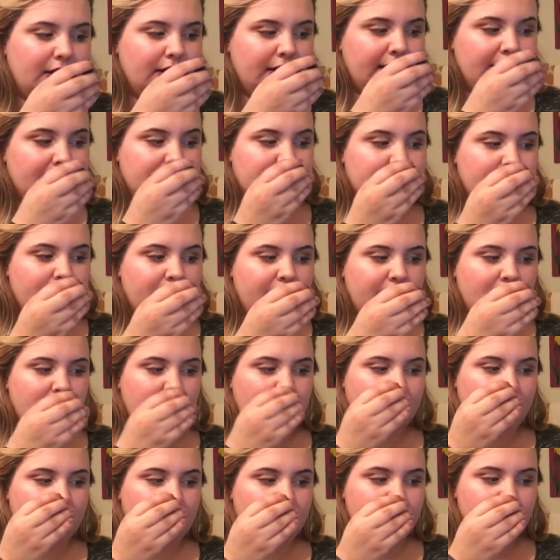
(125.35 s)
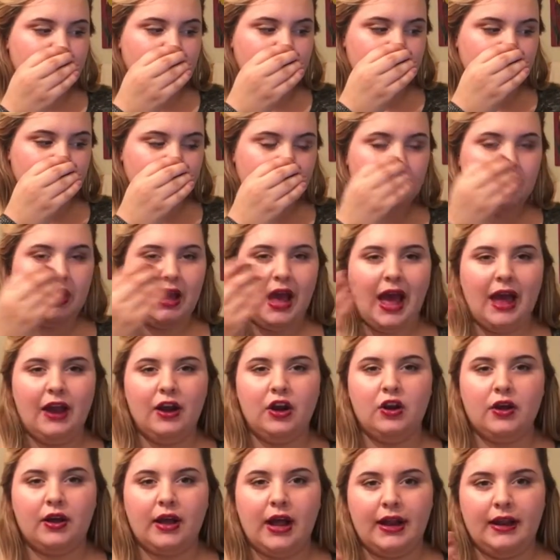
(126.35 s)
It's a very,
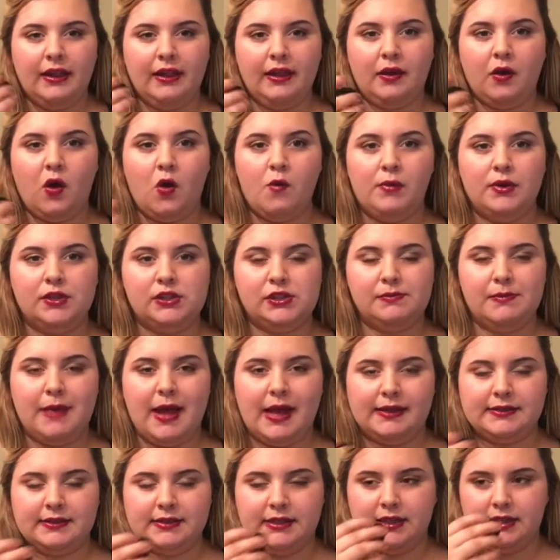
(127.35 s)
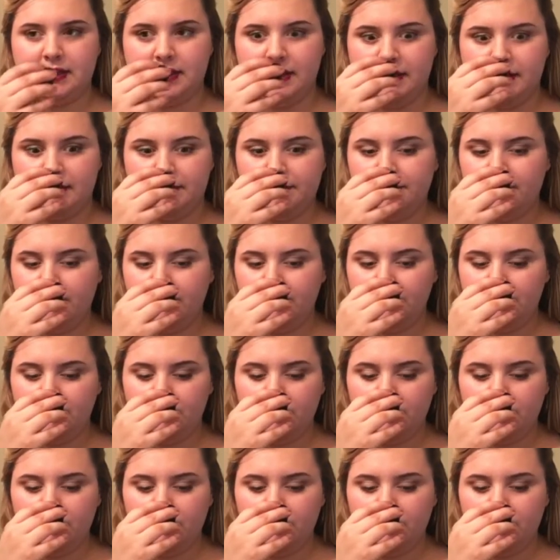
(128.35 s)
kind of almost masculine,